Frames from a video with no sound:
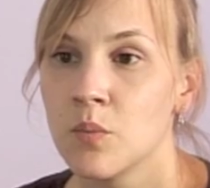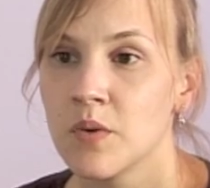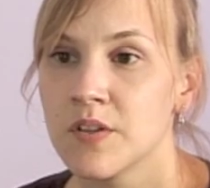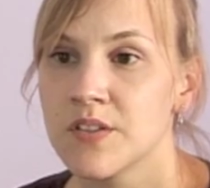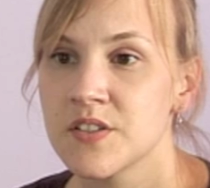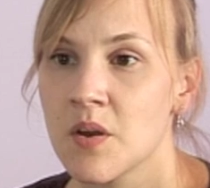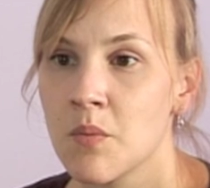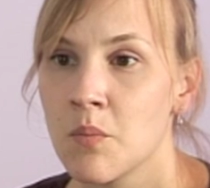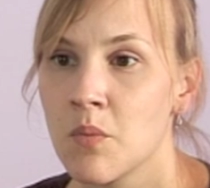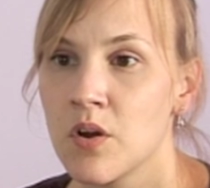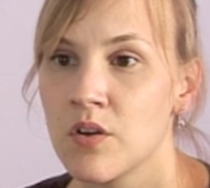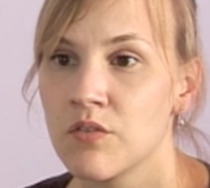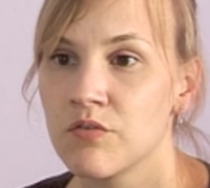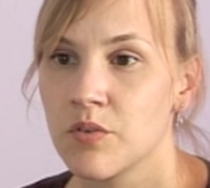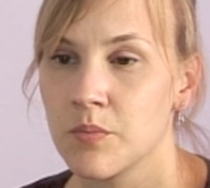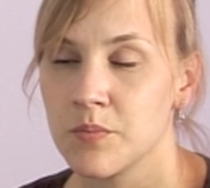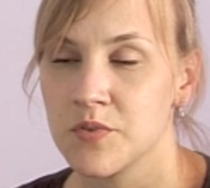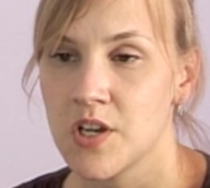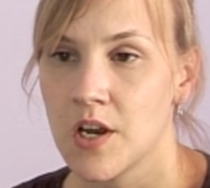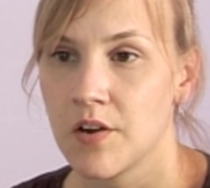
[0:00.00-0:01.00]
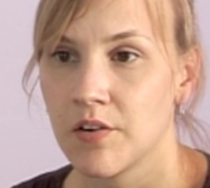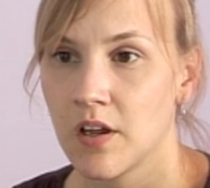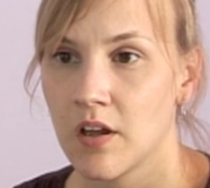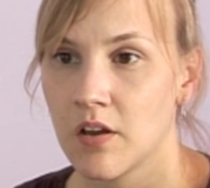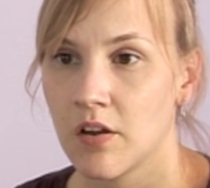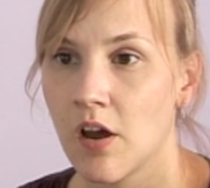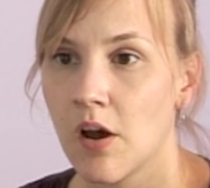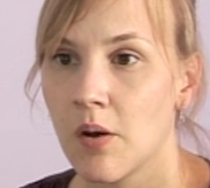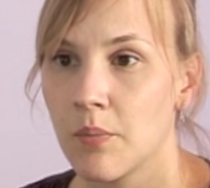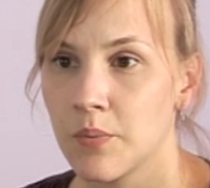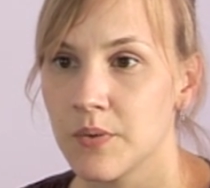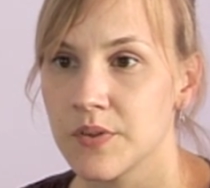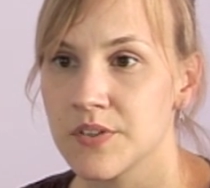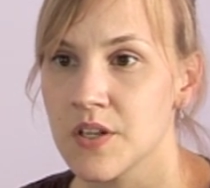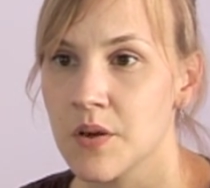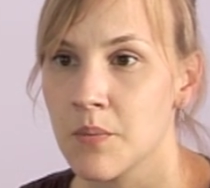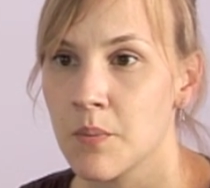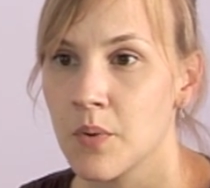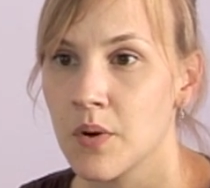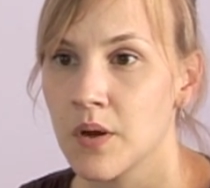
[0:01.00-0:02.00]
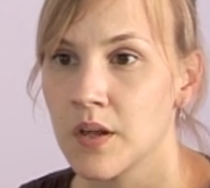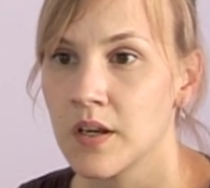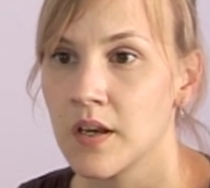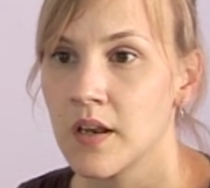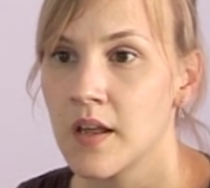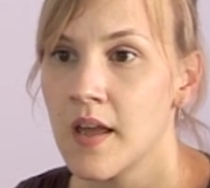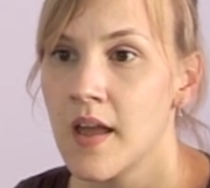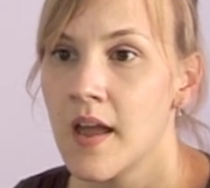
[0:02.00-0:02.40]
with someone, from sharing a cup with someone,